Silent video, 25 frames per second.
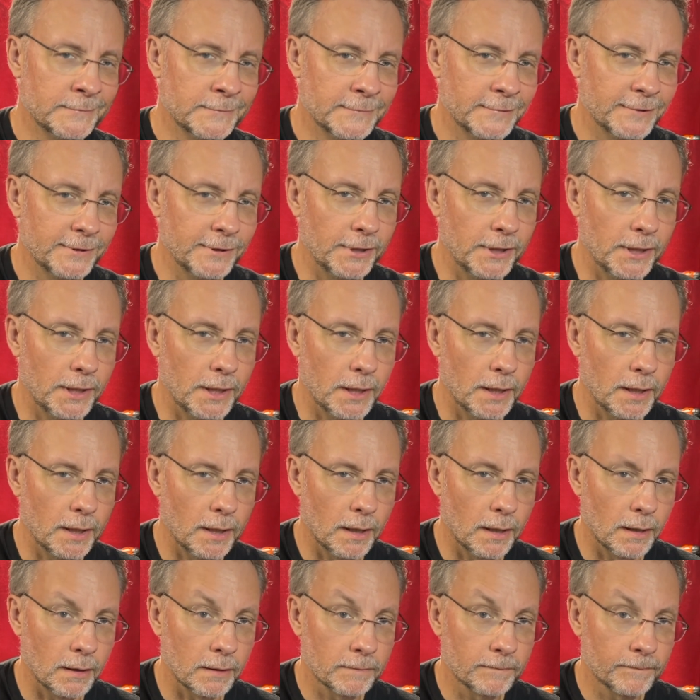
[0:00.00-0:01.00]

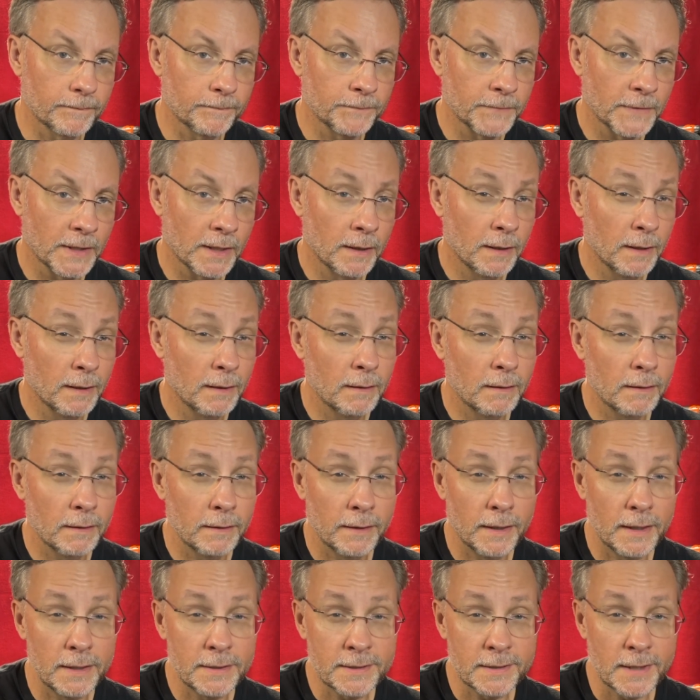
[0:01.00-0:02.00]
Yeah.
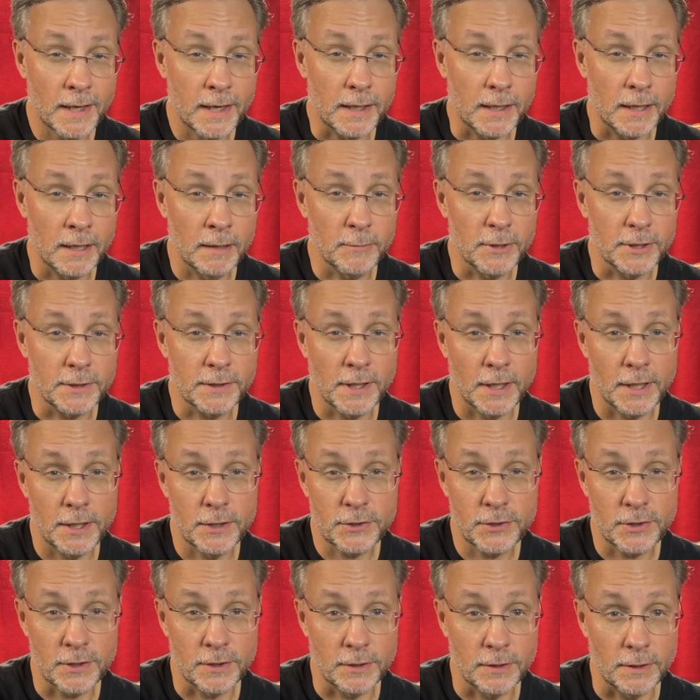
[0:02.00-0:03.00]
They say
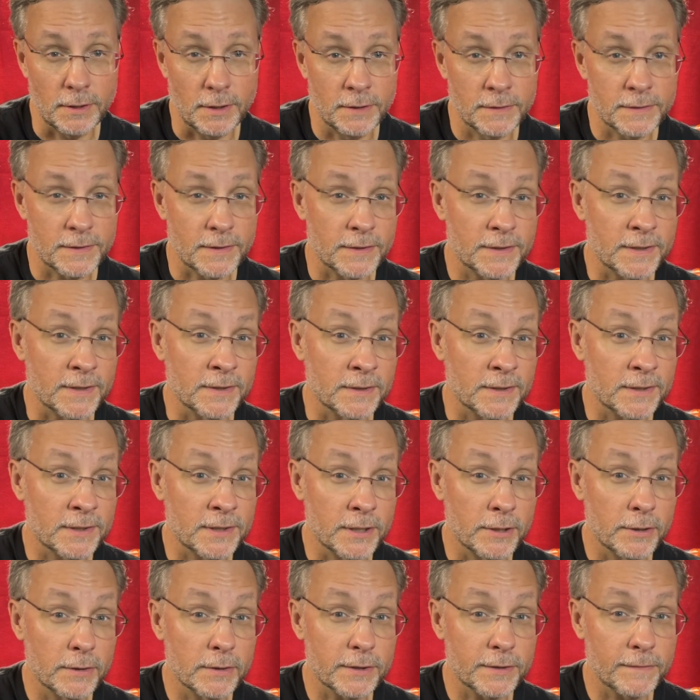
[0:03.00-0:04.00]
imitation is the
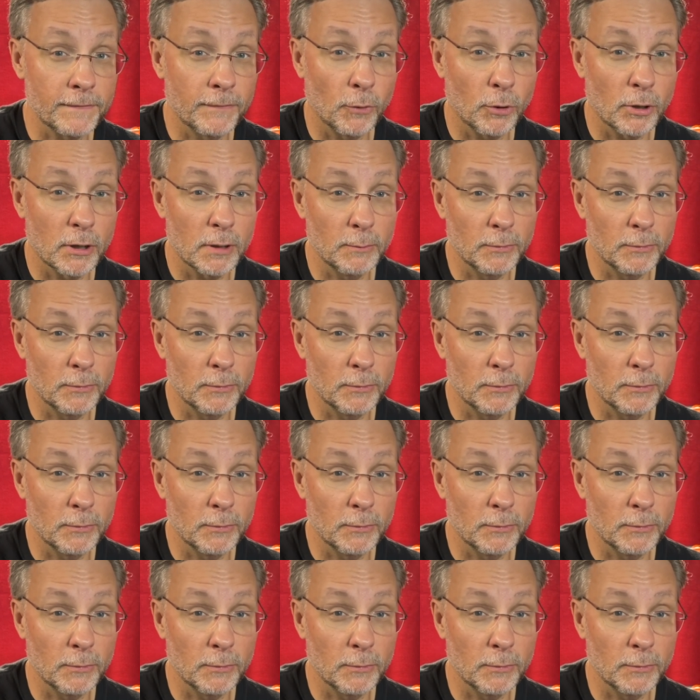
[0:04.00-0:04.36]
sincerest form